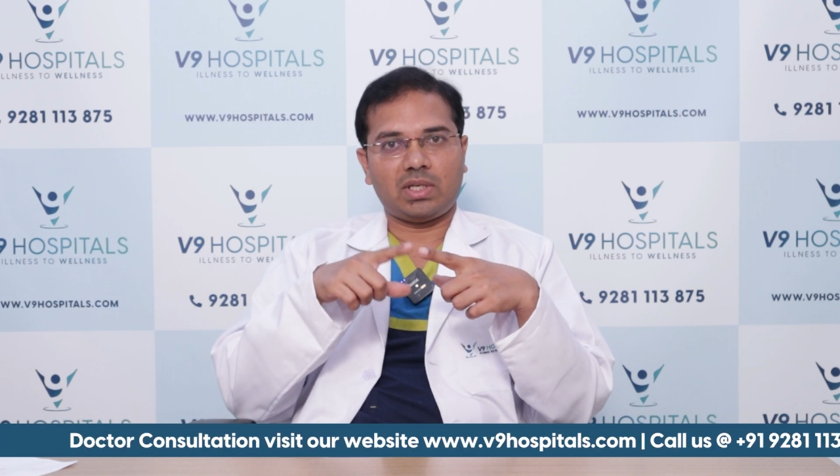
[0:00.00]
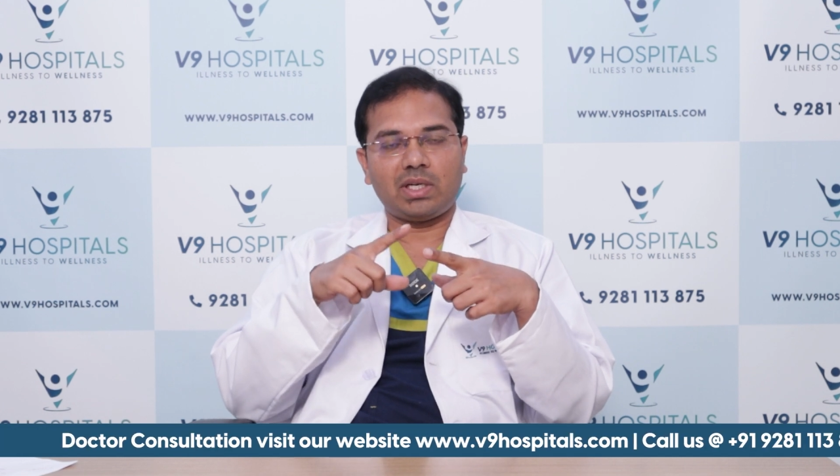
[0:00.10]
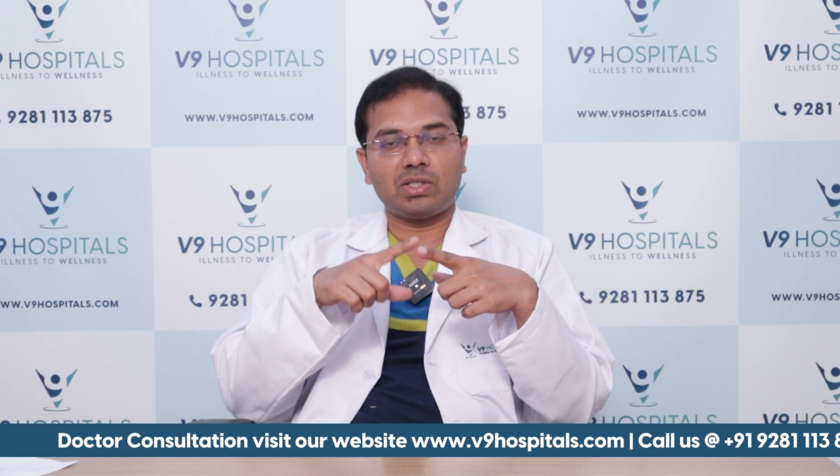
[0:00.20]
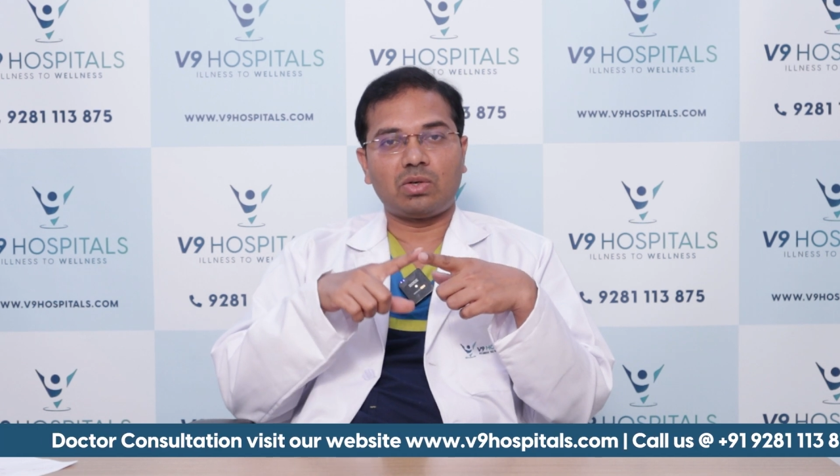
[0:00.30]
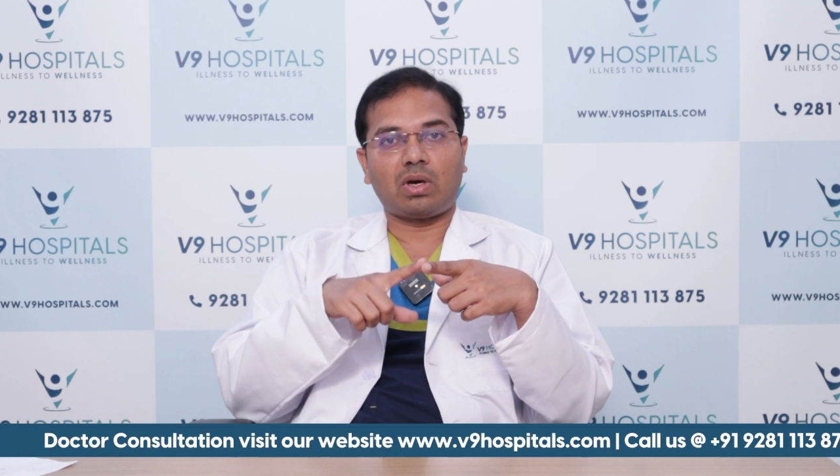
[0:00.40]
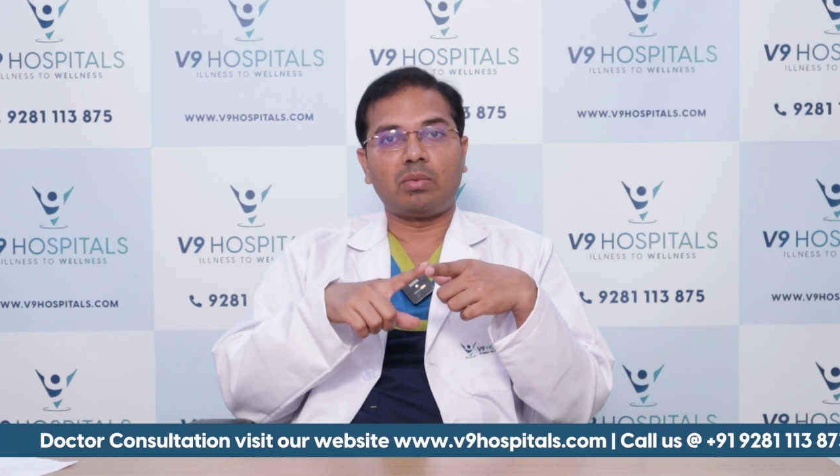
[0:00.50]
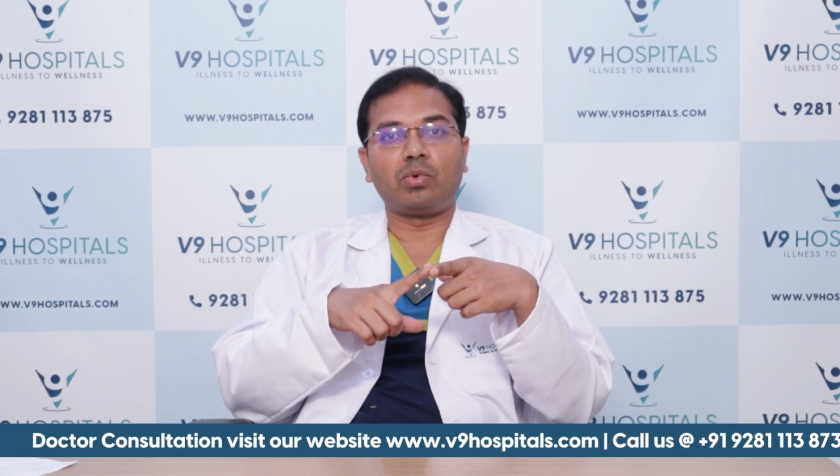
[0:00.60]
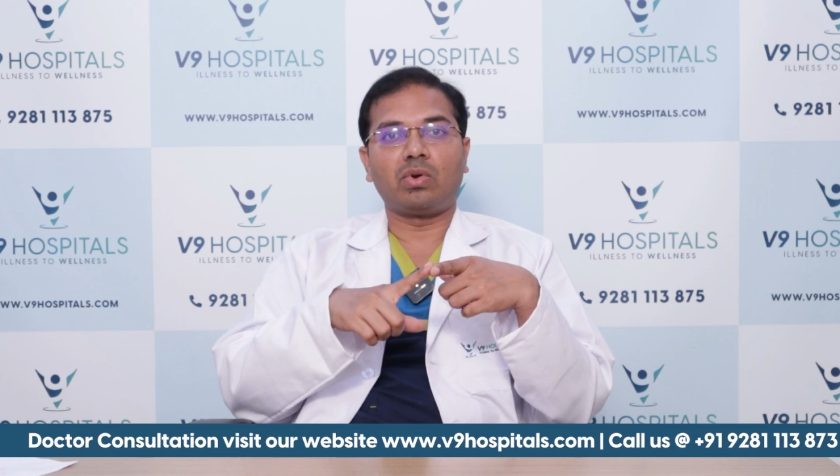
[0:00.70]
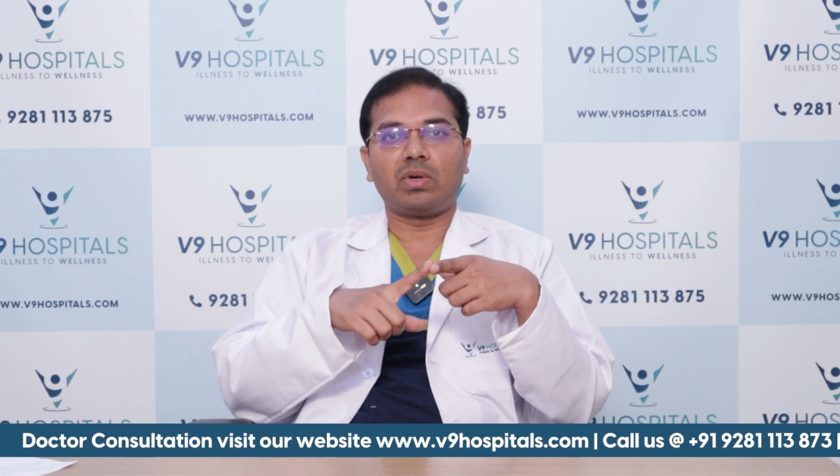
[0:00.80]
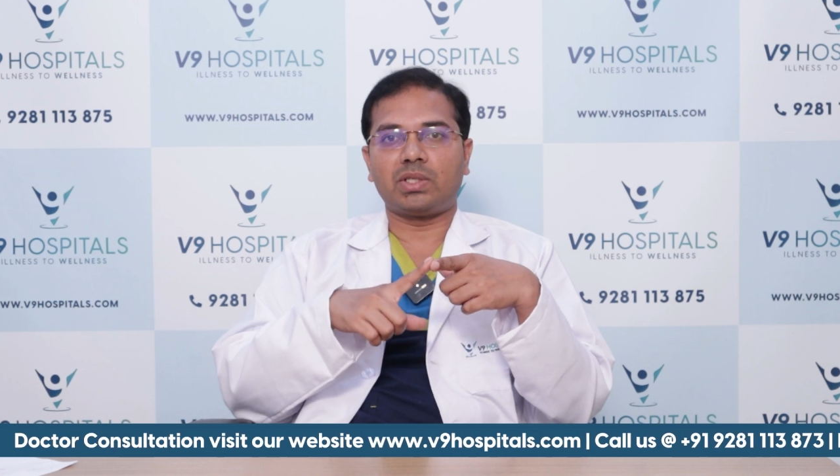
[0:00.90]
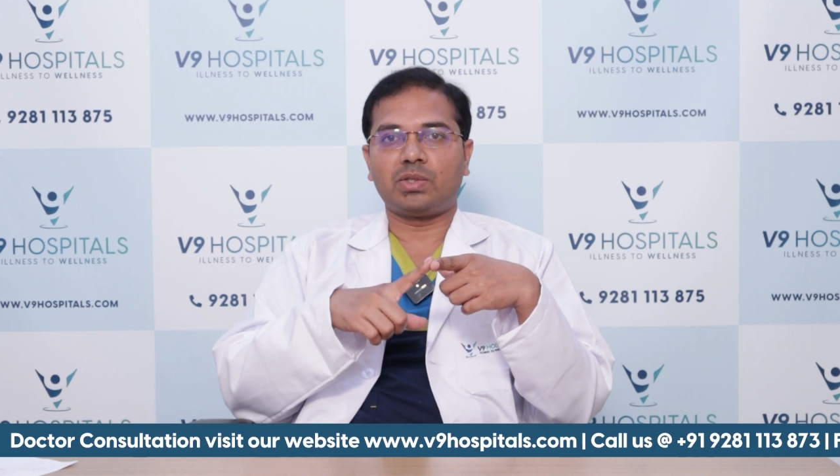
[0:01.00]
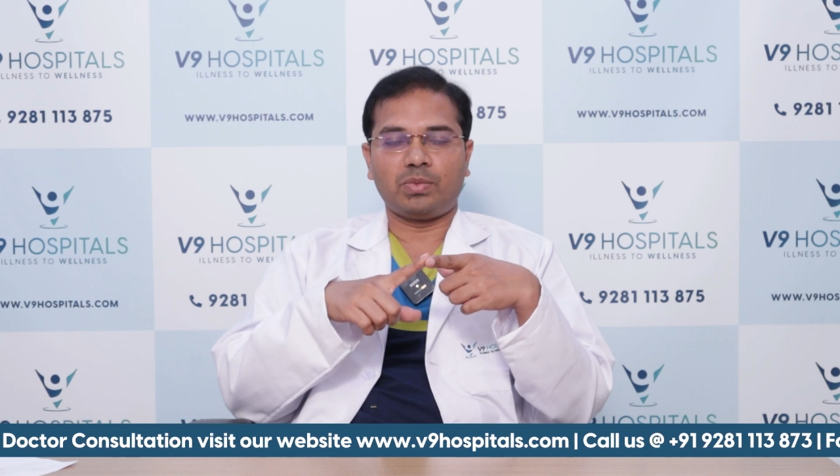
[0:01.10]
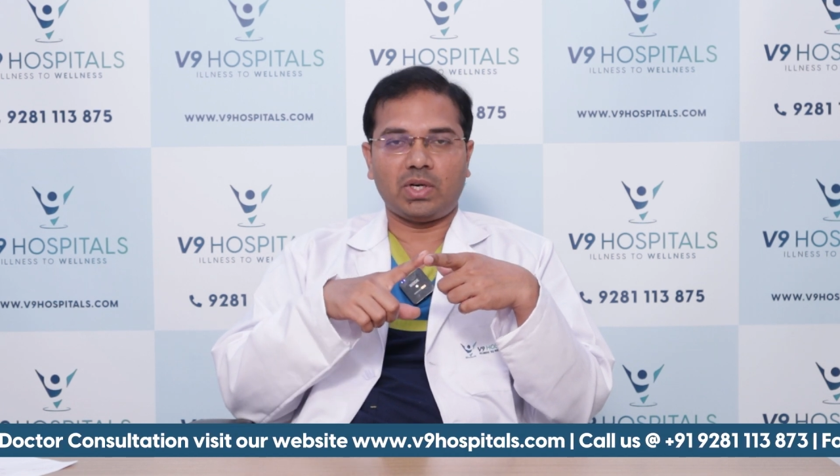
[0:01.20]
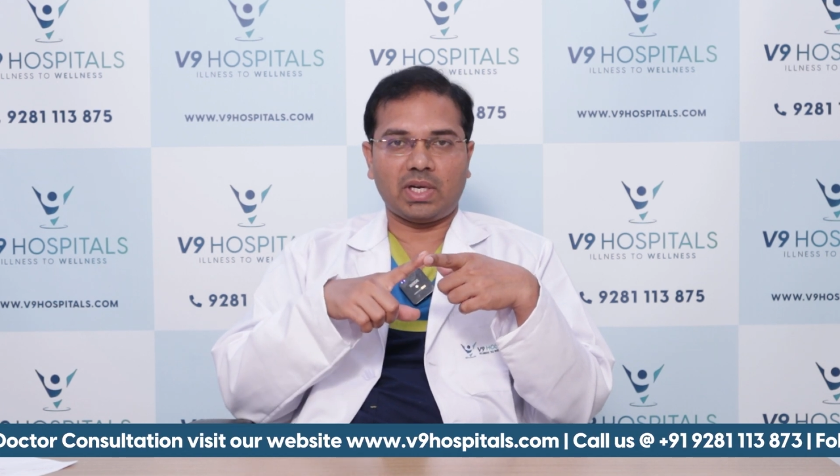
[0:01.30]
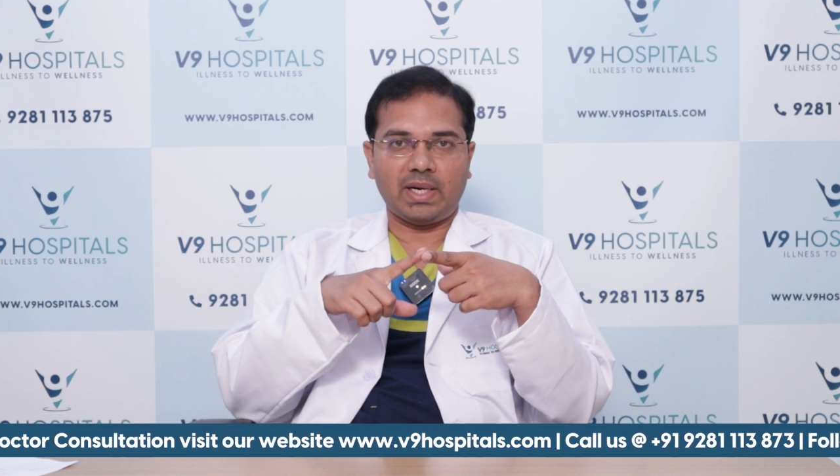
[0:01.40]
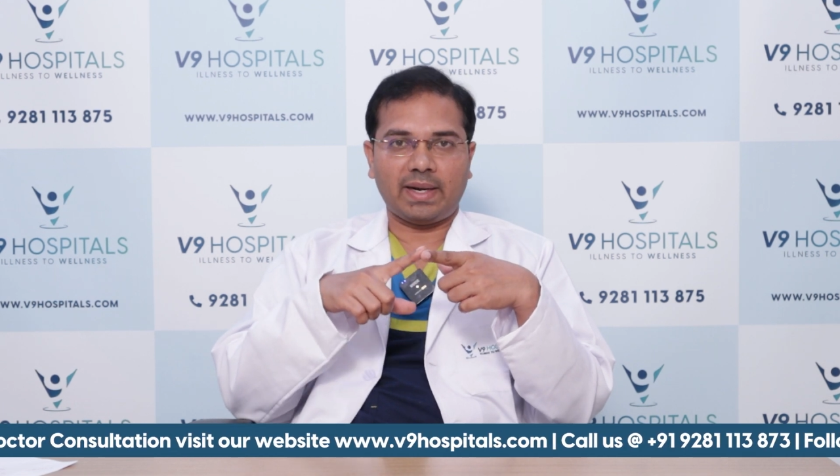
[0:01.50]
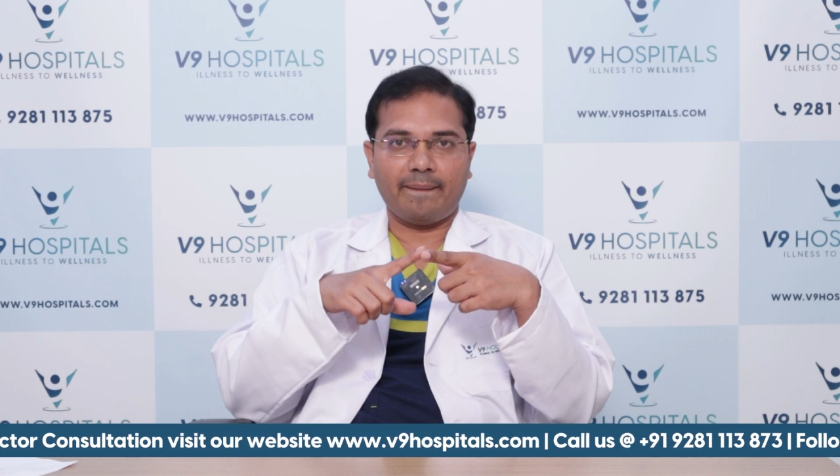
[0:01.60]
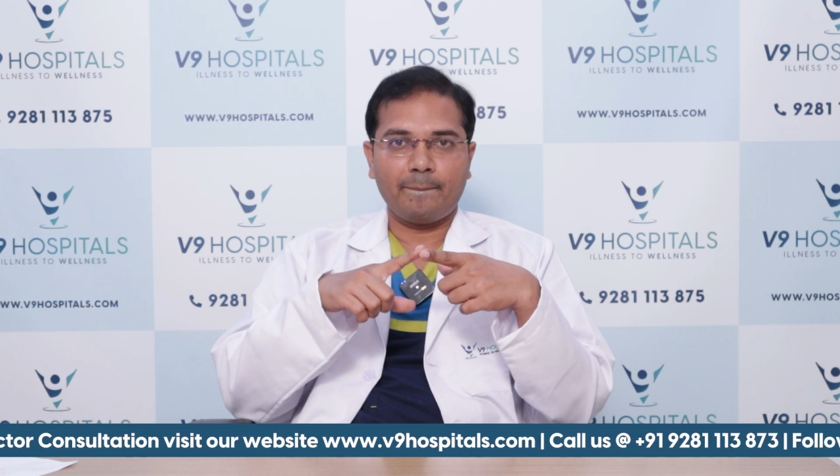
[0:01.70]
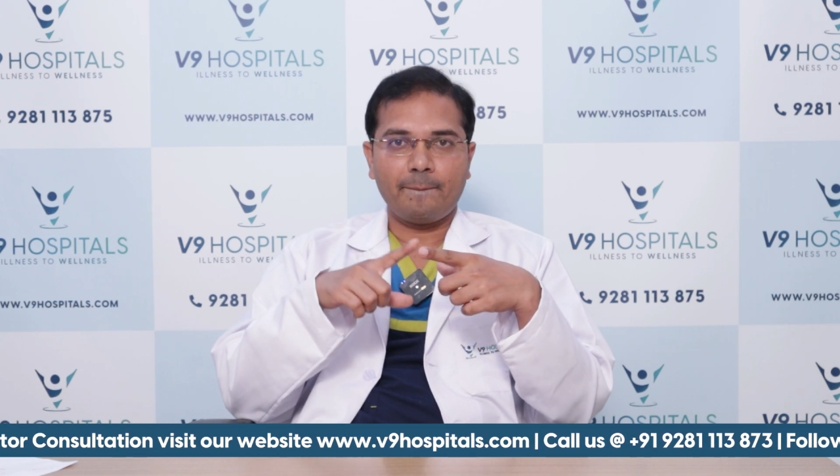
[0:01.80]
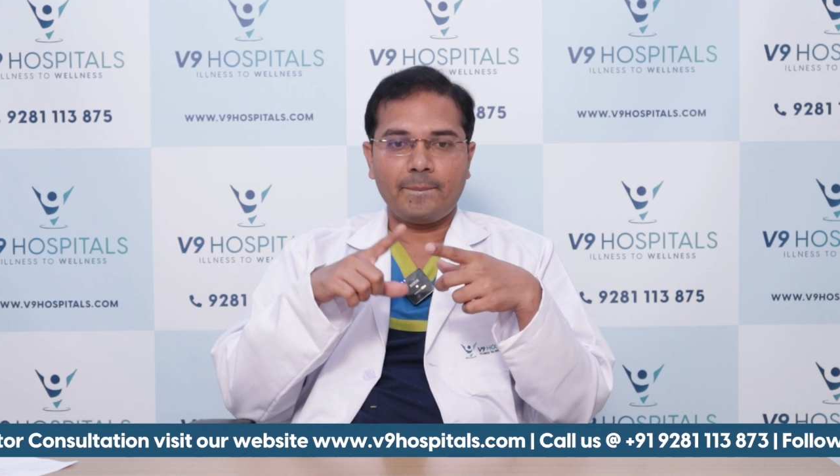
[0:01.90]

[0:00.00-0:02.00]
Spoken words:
That is non-progressive motility.